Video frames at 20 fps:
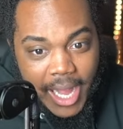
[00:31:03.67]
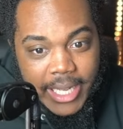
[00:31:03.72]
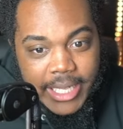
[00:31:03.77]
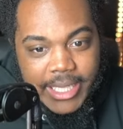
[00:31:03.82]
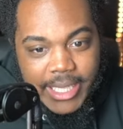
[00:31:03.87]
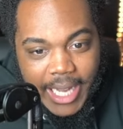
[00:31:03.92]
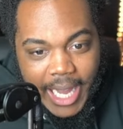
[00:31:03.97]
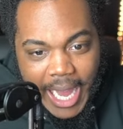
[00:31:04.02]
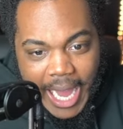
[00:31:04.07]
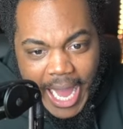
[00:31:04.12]

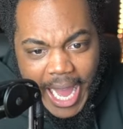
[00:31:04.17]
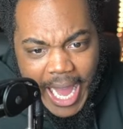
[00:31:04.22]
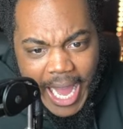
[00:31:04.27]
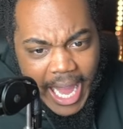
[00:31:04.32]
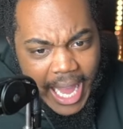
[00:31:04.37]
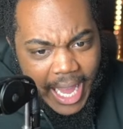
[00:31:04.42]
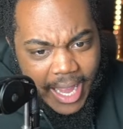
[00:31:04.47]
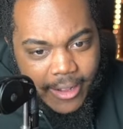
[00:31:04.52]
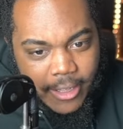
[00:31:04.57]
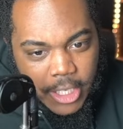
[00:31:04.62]
ah.
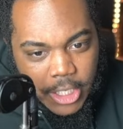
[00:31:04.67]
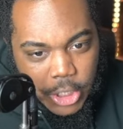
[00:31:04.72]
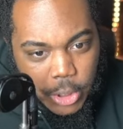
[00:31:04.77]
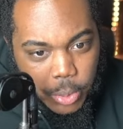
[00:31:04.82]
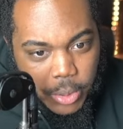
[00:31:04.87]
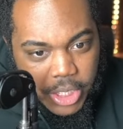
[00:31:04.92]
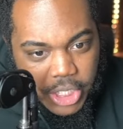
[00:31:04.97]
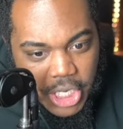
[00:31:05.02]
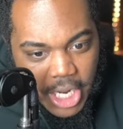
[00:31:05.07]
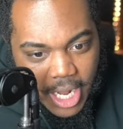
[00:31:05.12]
Oh,
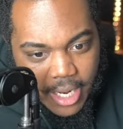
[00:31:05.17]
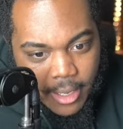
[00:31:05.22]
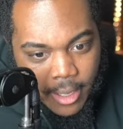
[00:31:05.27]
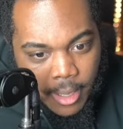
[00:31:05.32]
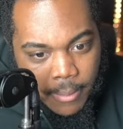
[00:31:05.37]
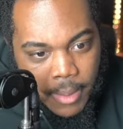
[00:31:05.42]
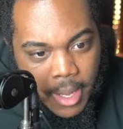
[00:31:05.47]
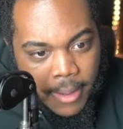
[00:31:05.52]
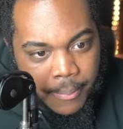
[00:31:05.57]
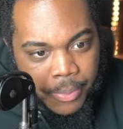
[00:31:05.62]
oh. chan
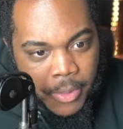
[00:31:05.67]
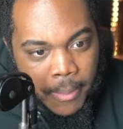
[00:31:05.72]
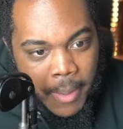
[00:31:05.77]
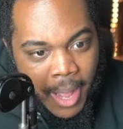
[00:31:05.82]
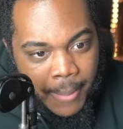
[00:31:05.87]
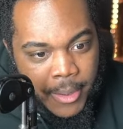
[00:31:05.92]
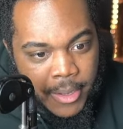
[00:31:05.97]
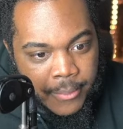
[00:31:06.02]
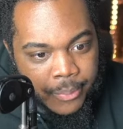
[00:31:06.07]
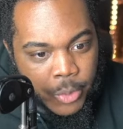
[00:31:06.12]
ma
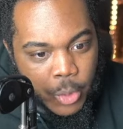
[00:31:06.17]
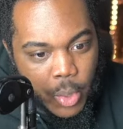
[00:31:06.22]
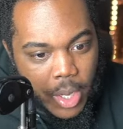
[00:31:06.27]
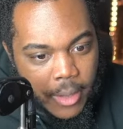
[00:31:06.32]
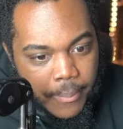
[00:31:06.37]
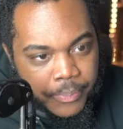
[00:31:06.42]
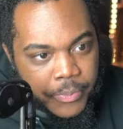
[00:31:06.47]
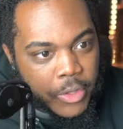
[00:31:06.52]
mama, what?